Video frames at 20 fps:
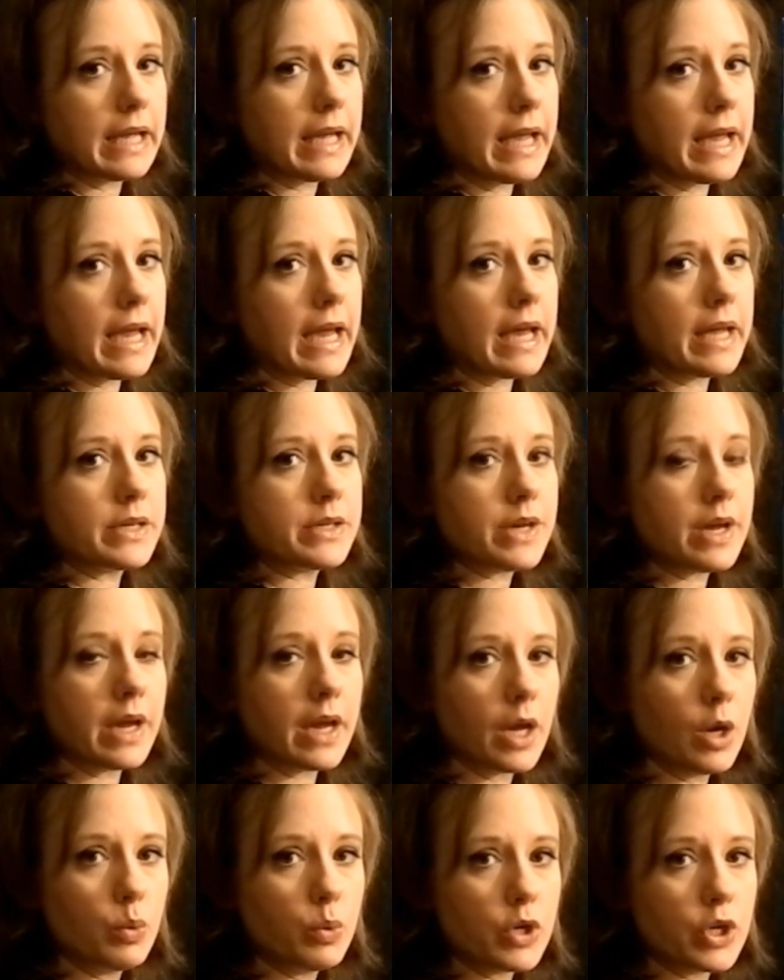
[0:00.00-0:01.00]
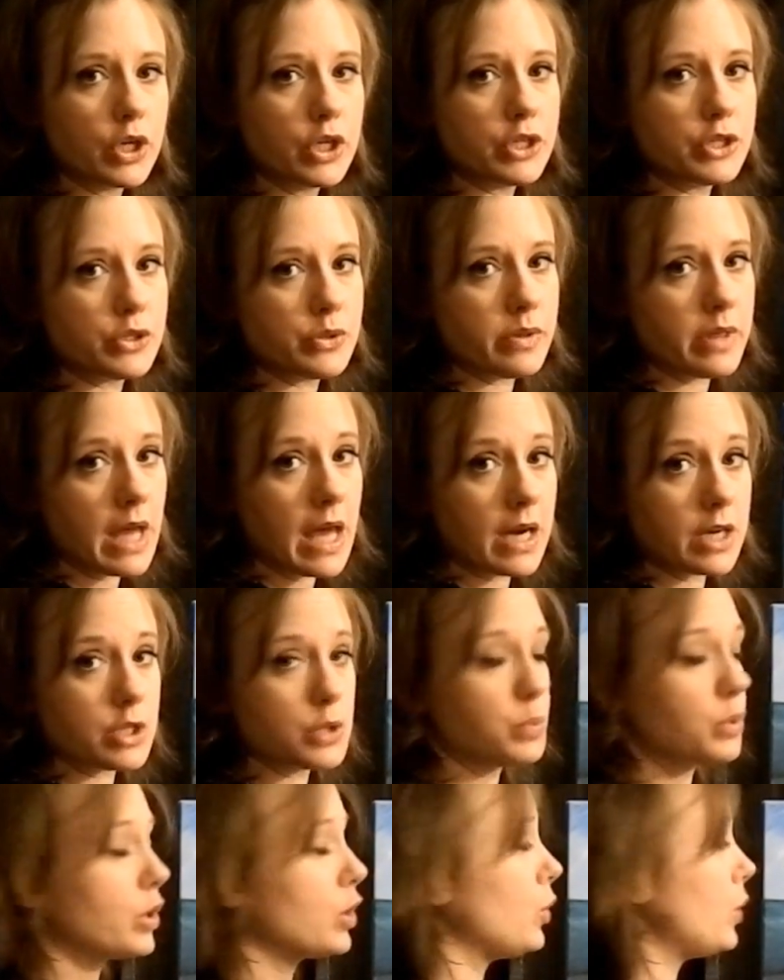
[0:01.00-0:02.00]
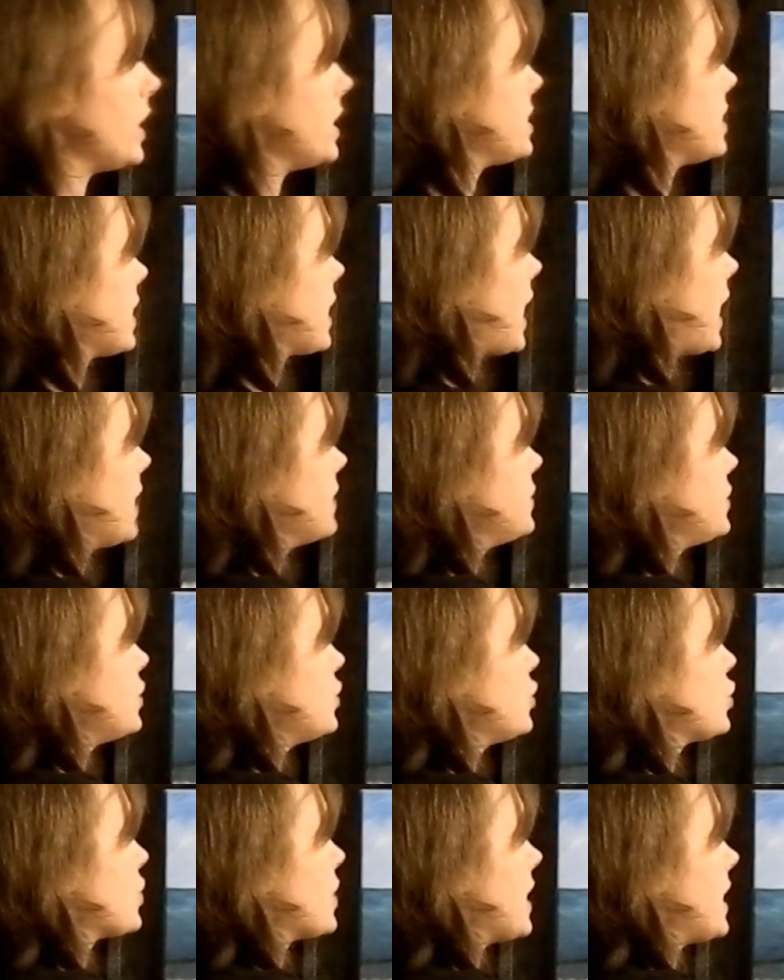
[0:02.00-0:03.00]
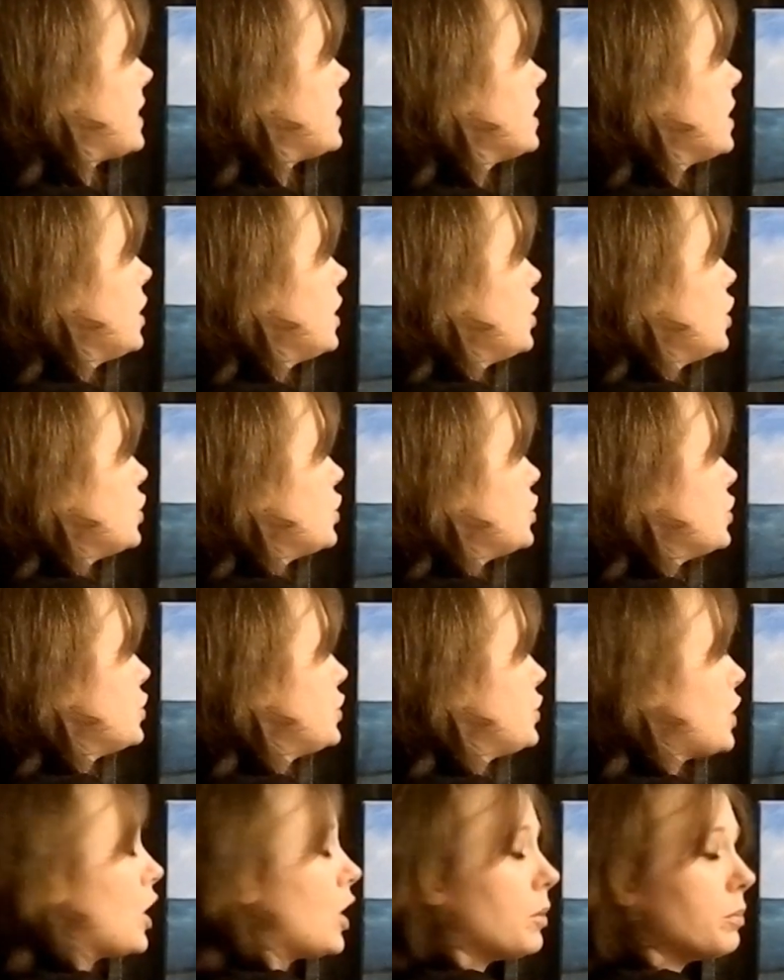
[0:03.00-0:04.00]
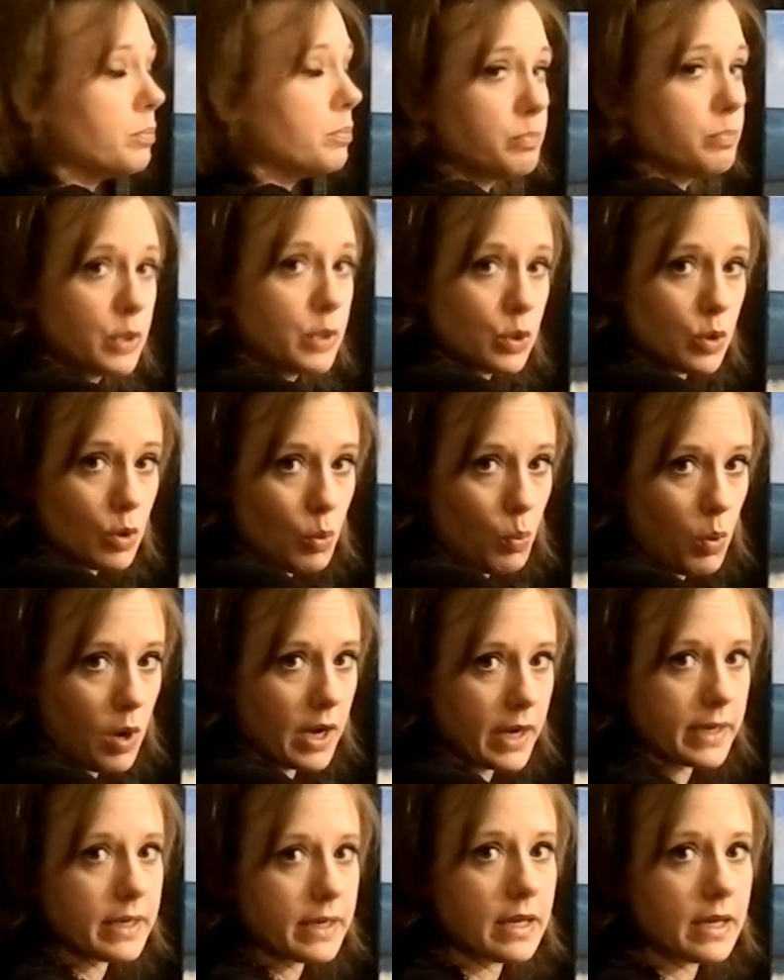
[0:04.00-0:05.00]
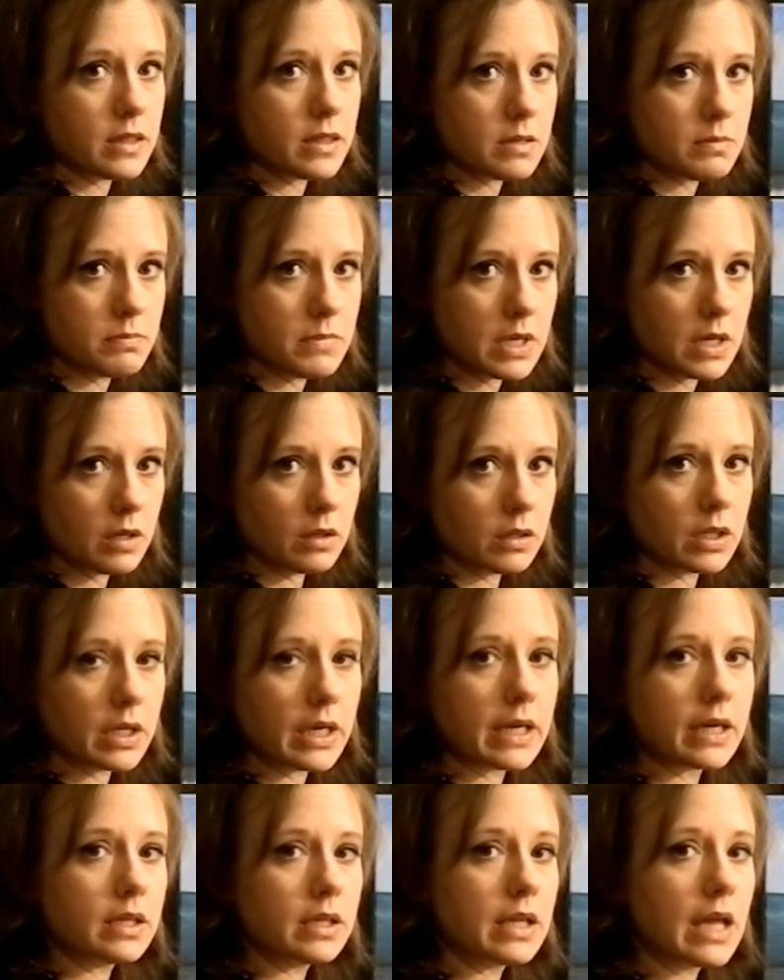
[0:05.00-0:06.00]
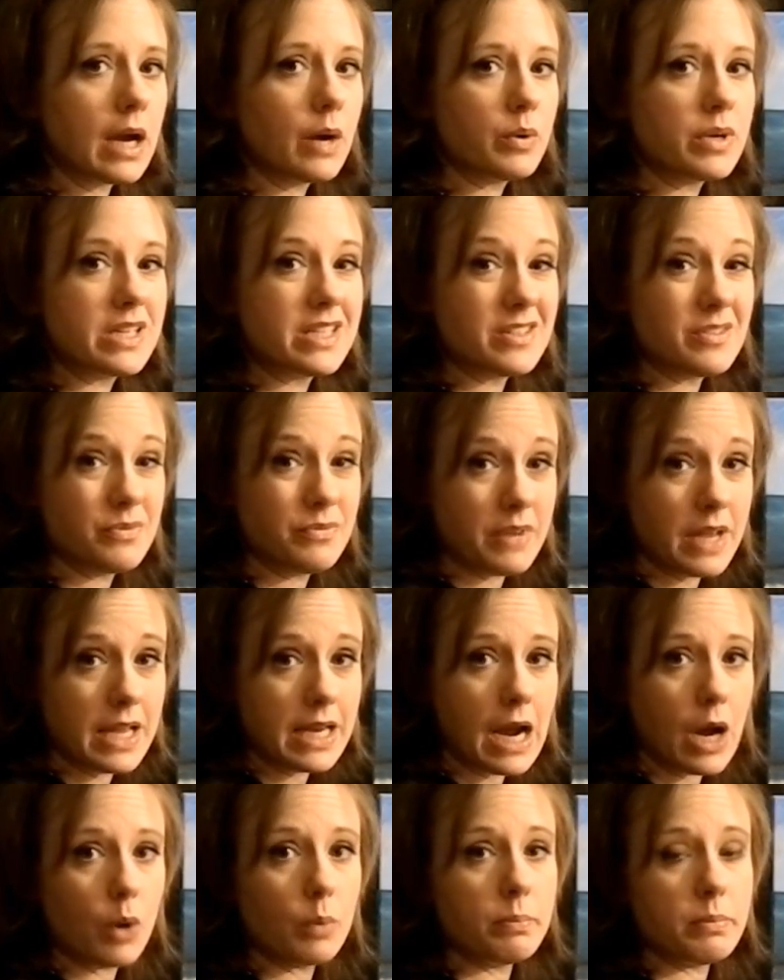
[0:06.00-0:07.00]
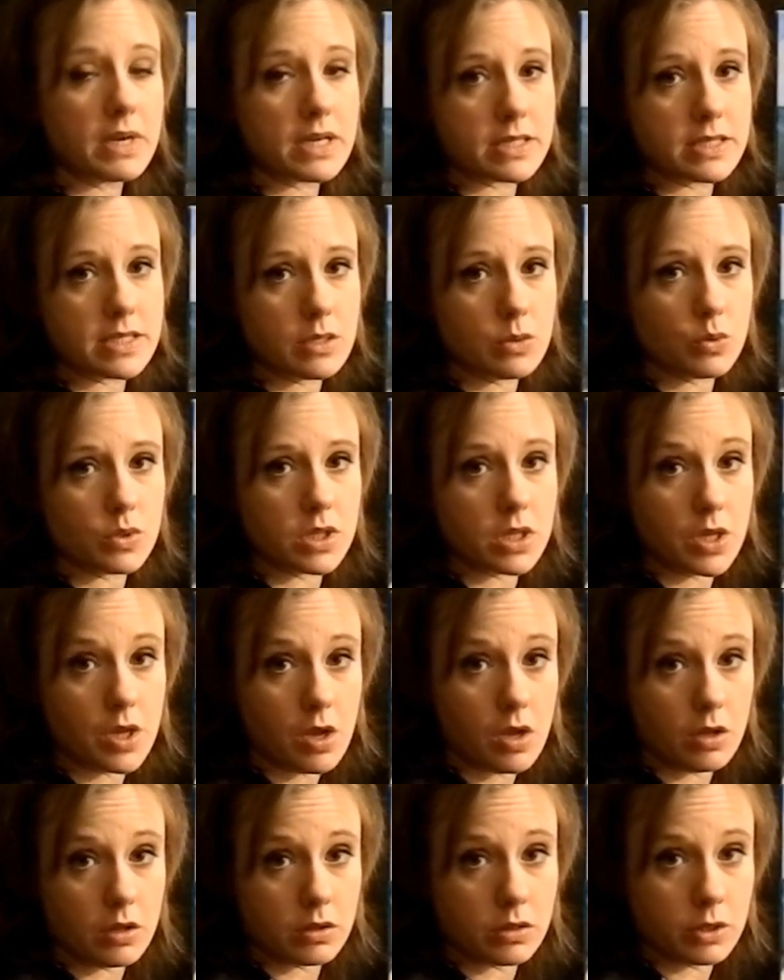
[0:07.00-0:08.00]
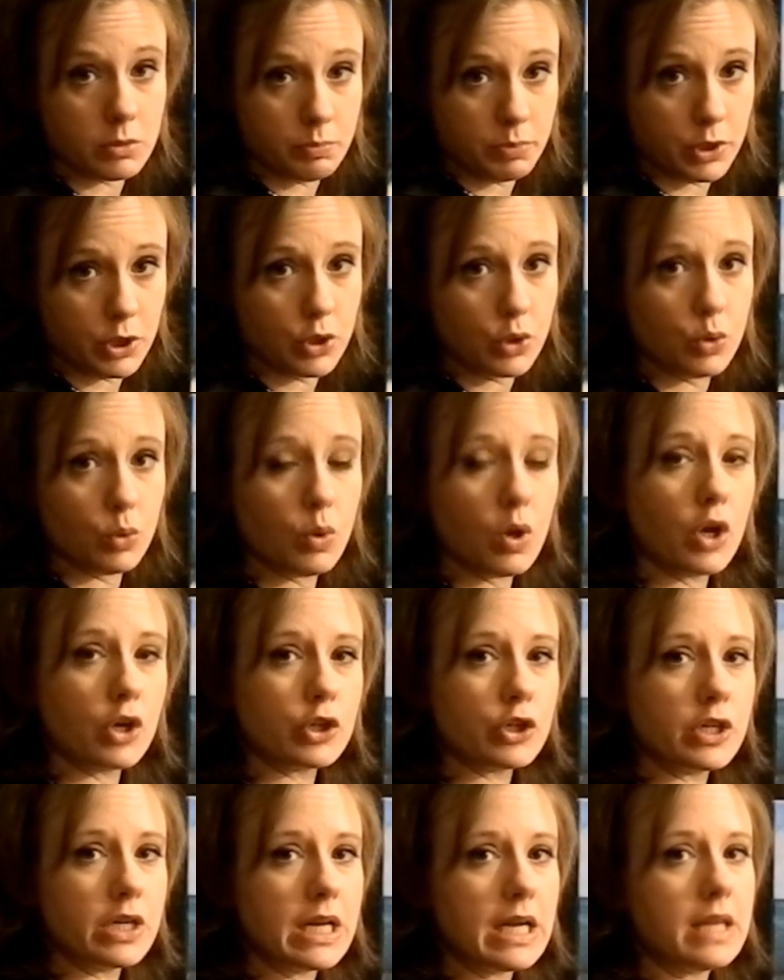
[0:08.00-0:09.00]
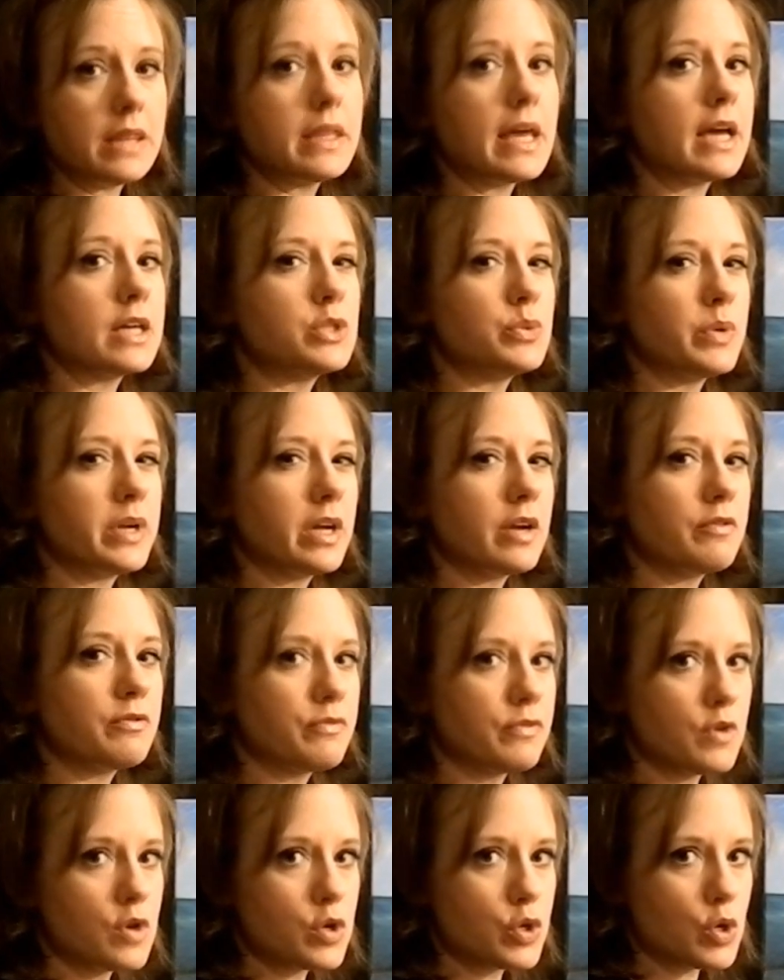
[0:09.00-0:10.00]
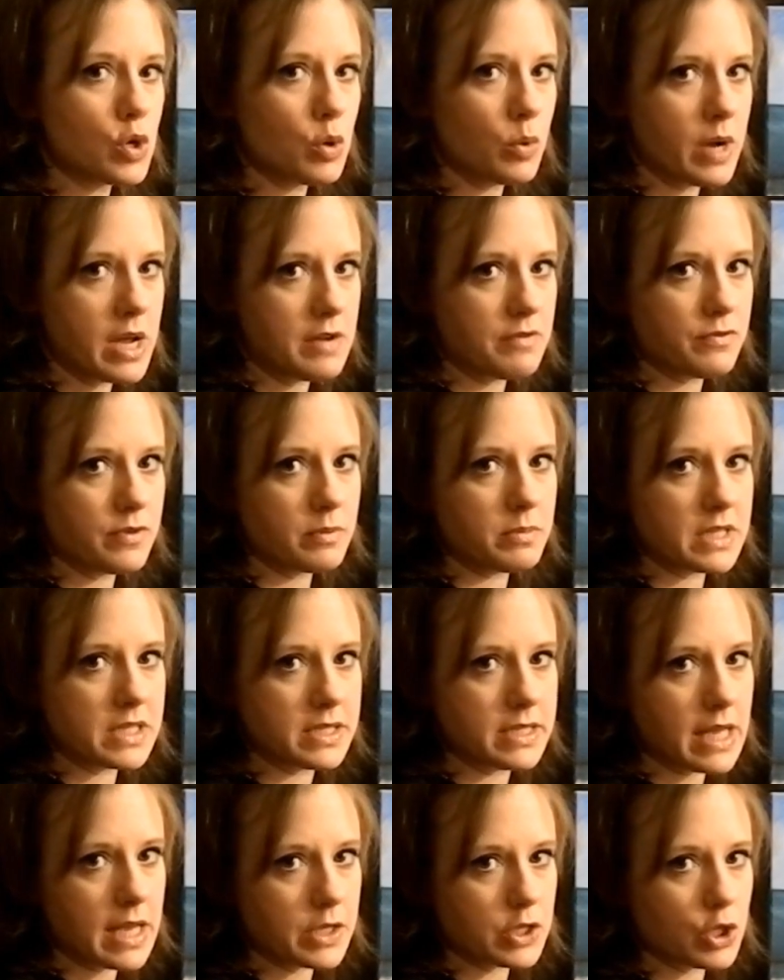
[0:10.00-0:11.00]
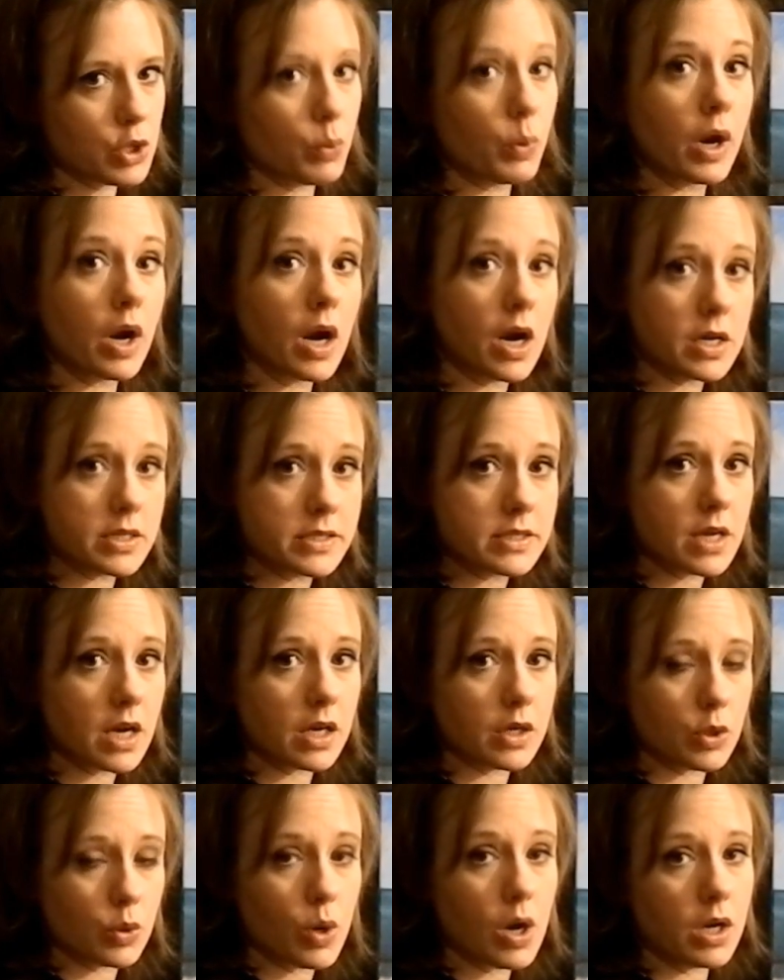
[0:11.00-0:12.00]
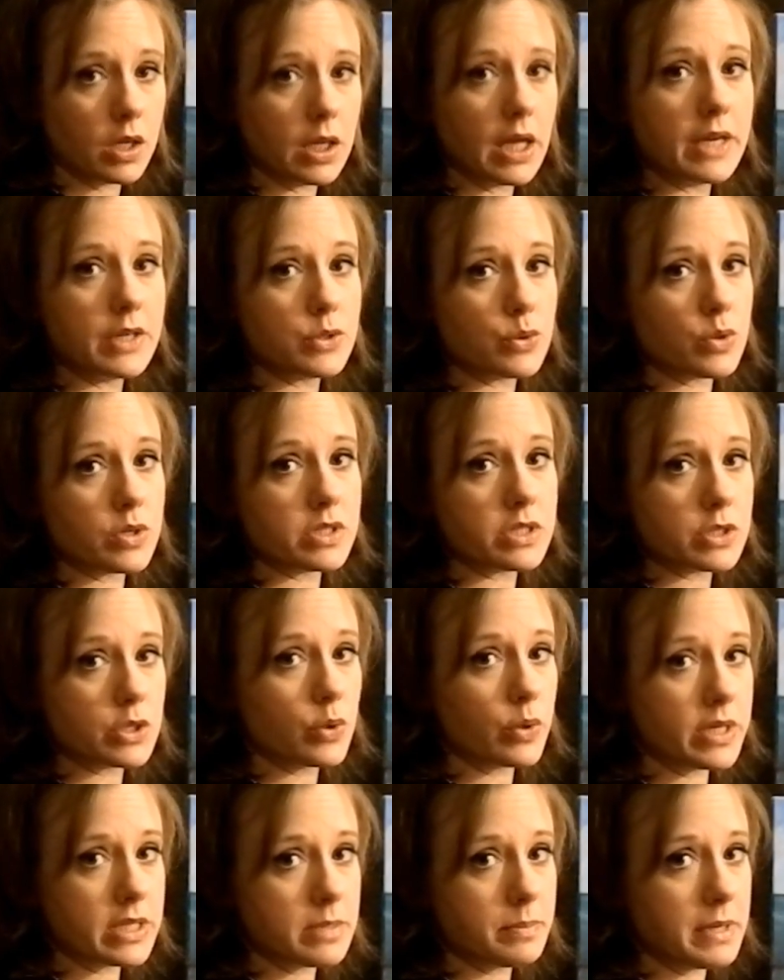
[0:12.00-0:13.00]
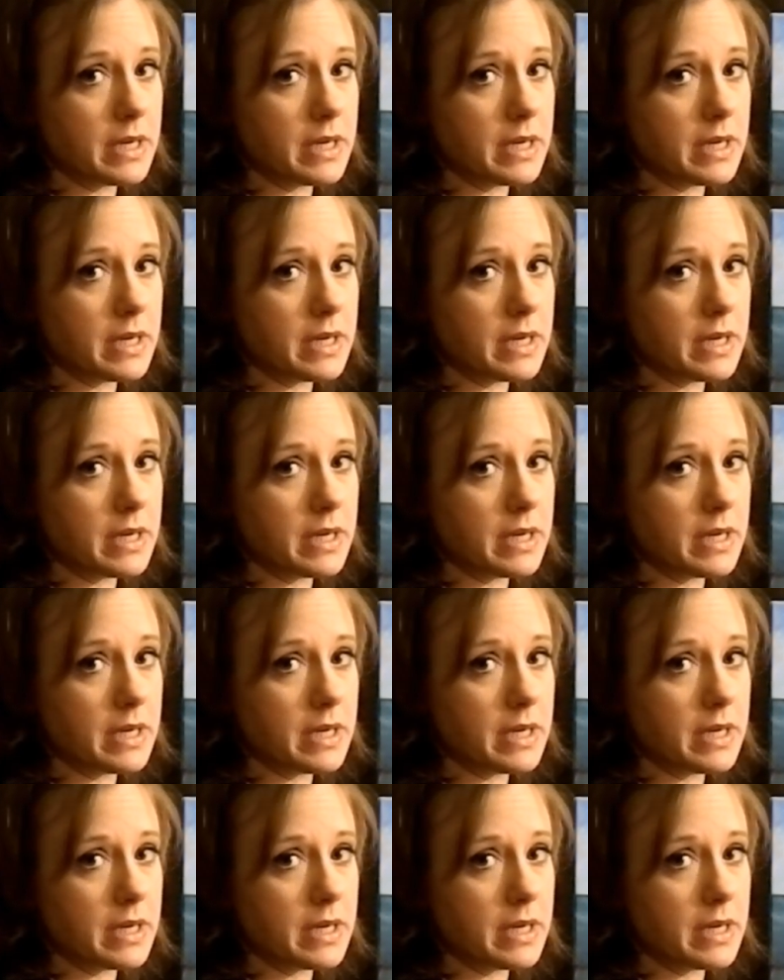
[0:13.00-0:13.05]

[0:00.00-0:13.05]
And how we're going to do that is we're going to concentrate some pure white in the middle and allow it to fade out, mixing with the blue underneath as we get further away from the center where our sun or our light source is going to